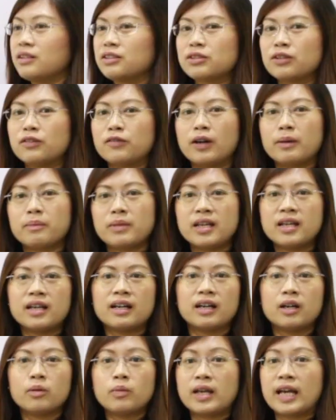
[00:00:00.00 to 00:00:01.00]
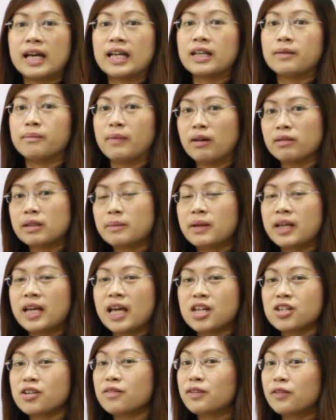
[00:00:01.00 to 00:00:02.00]
So from here, we get a
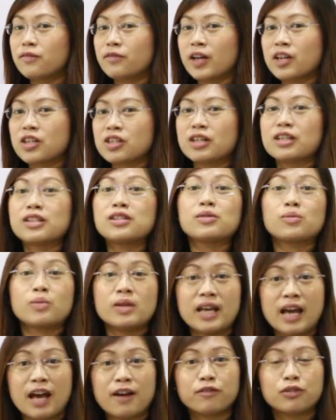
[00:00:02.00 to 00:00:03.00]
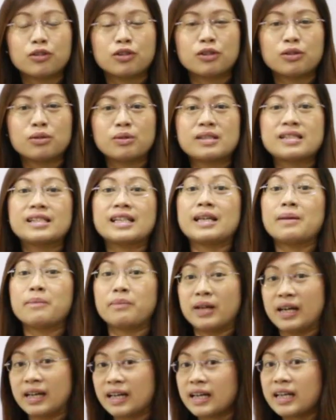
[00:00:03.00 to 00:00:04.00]
multiplication of the fractions. We have to use the
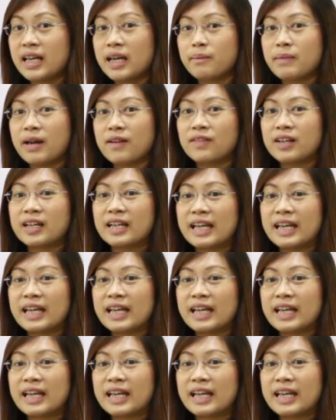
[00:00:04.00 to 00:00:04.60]
Burger King method